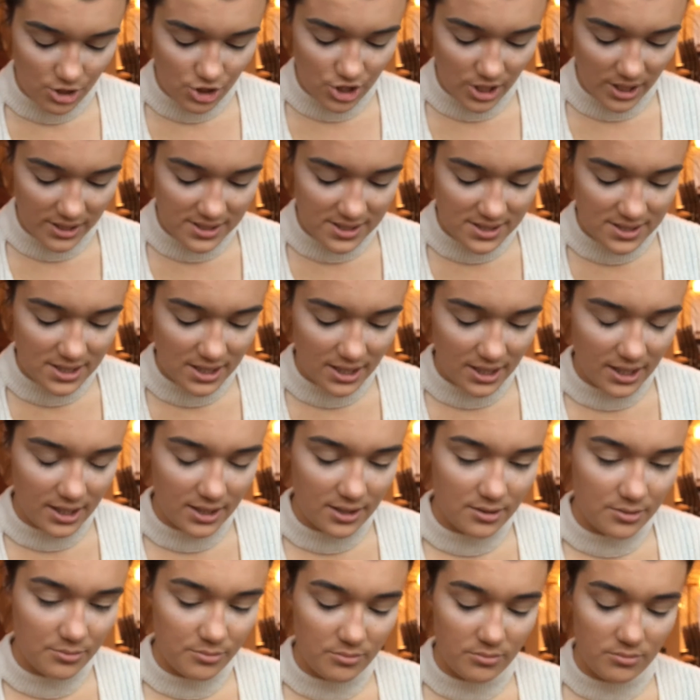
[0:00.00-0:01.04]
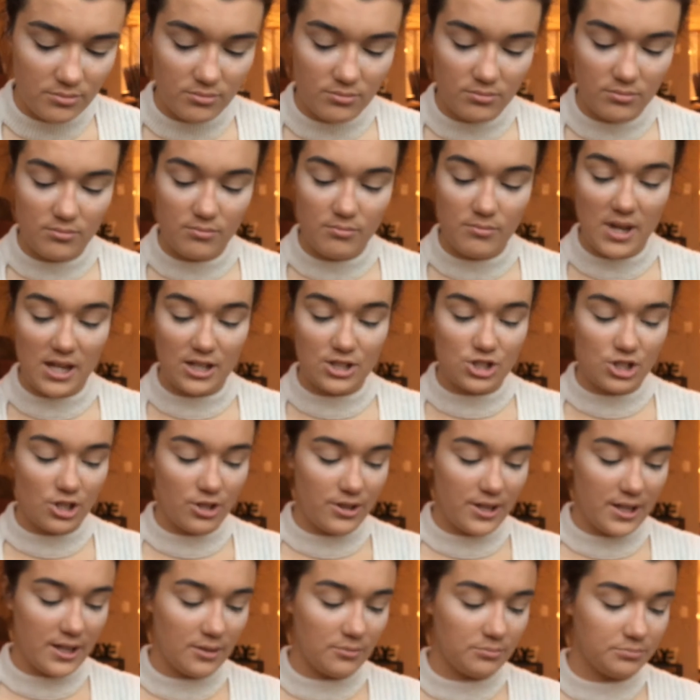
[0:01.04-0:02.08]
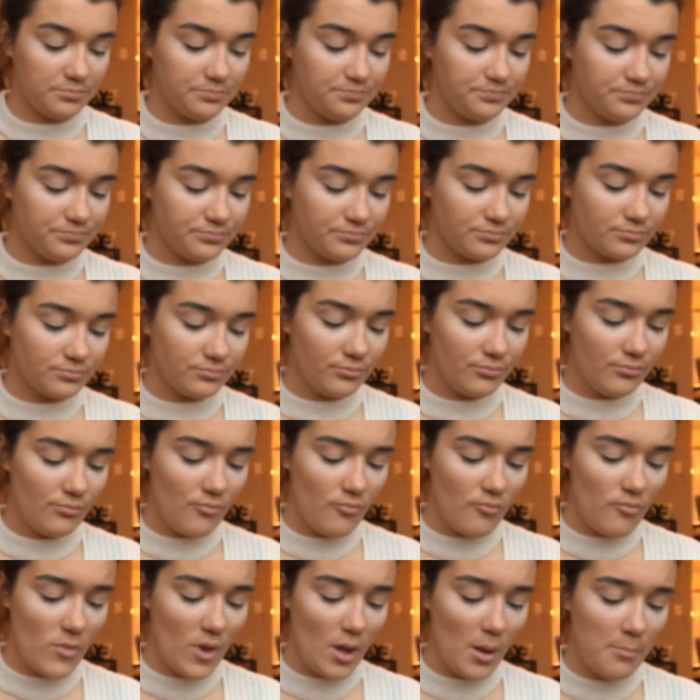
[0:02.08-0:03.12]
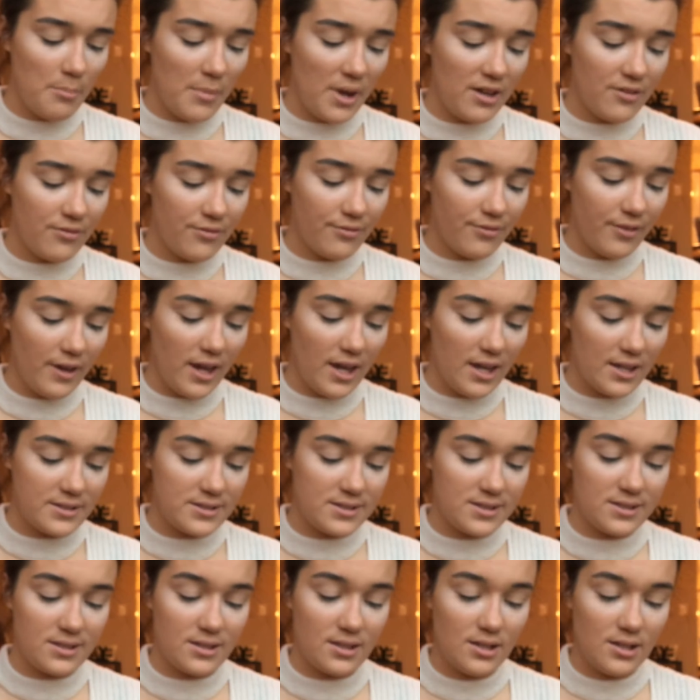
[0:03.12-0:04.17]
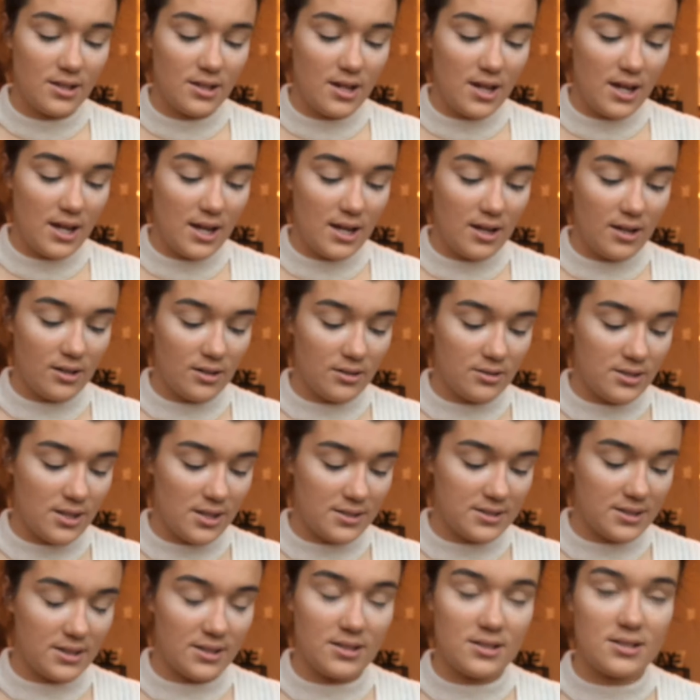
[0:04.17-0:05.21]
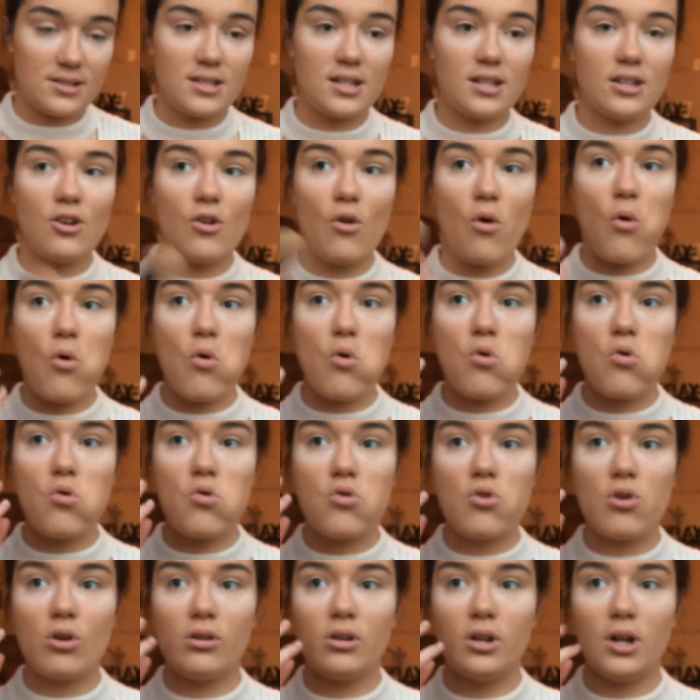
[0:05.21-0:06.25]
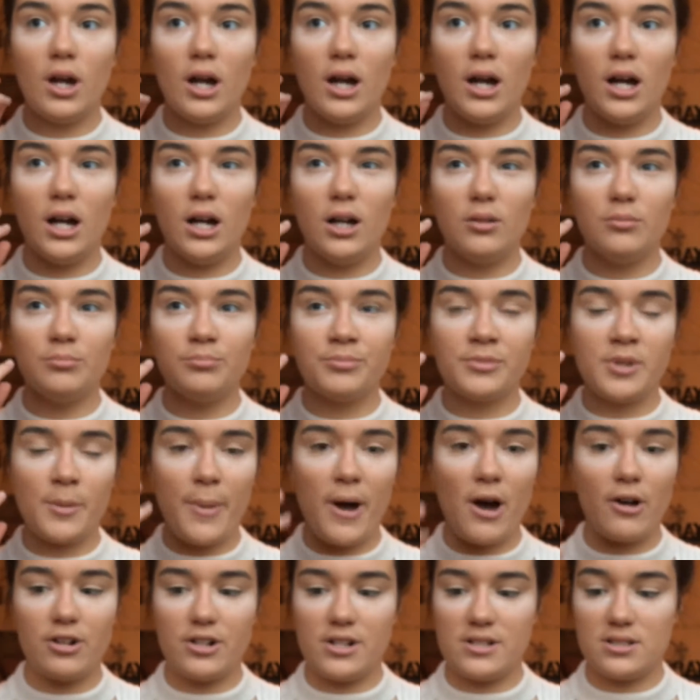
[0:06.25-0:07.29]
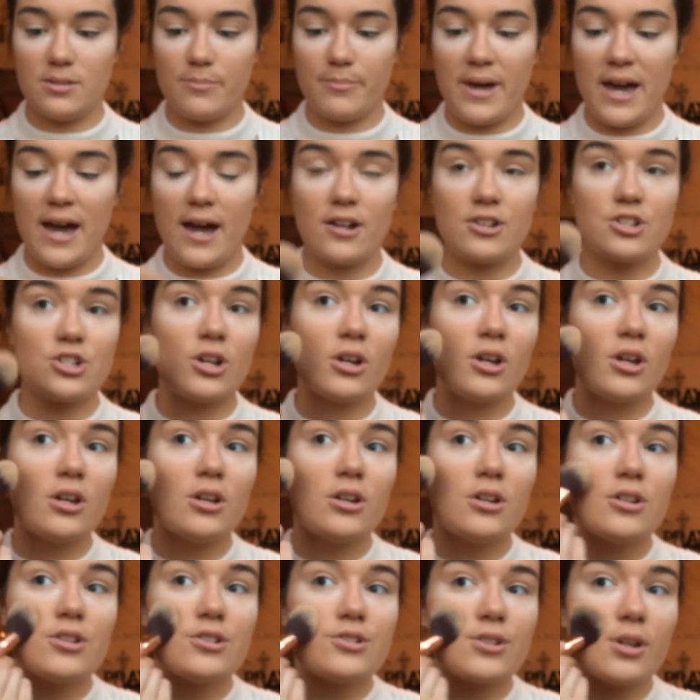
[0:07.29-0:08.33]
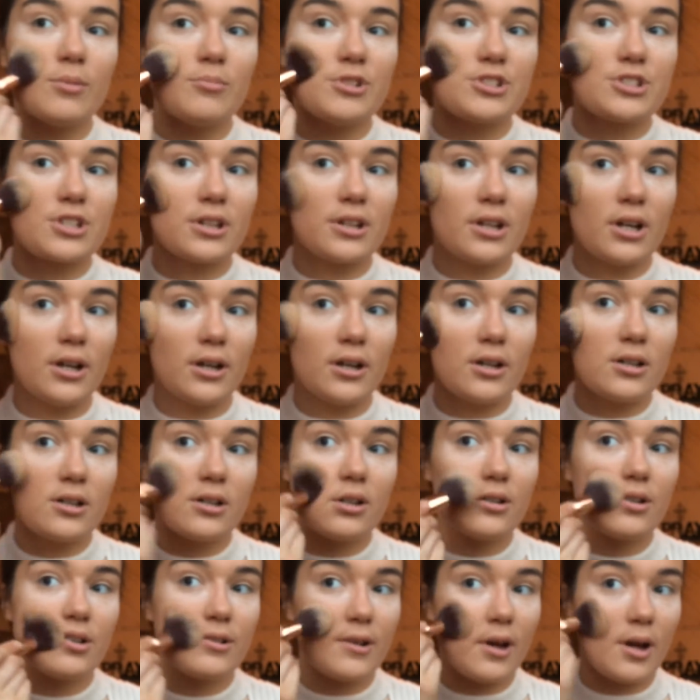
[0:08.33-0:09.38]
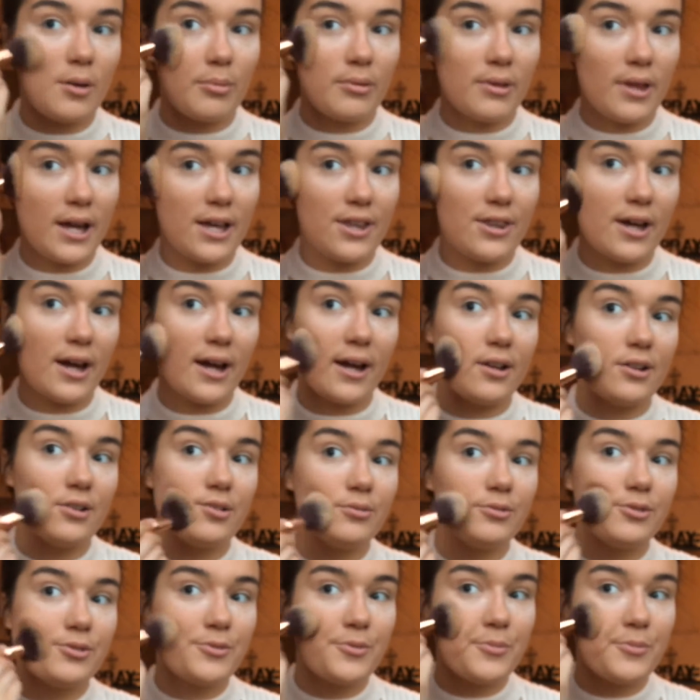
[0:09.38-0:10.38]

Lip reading: Just to make sure that my face doesn't, the powder doesn't patch. So I'm just gonna apply that